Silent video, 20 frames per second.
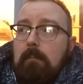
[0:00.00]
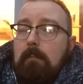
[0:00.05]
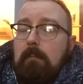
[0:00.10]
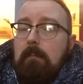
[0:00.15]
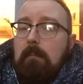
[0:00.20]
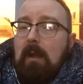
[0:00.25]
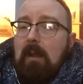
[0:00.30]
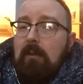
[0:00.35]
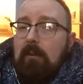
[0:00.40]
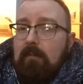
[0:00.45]

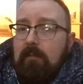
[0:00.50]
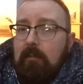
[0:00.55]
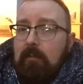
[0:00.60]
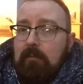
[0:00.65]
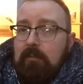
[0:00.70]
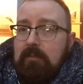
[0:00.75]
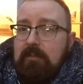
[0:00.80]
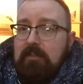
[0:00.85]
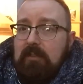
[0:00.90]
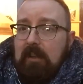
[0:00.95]
my other
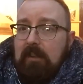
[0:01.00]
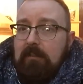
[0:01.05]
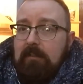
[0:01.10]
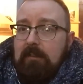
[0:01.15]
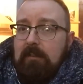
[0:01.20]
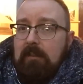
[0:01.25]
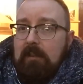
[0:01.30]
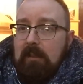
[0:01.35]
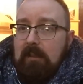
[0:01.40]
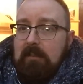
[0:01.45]

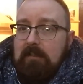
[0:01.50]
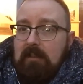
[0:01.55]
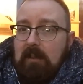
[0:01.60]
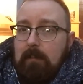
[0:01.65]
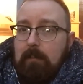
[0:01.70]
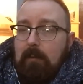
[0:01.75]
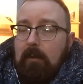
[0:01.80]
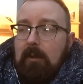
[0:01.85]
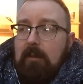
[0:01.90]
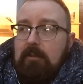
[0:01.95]
understanding is that
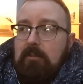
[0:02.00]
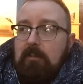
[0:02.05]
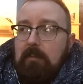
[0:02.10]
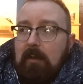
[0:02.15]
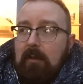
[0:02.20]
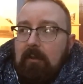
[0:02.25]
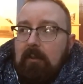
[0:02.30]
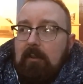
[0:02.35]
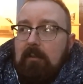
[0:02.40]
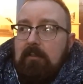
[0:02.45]
British
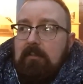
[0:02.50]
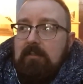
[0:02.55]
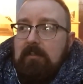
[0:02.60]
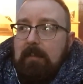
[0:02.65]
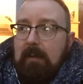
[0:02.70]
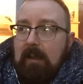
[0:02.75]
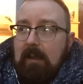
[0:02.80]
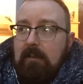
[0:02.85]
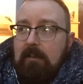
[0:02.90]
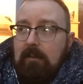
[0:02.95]
American
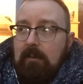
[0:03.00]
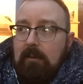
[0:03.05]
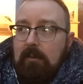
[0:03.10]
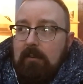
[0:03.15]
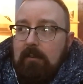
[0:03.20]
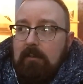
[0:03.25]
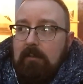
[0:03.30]
tobacco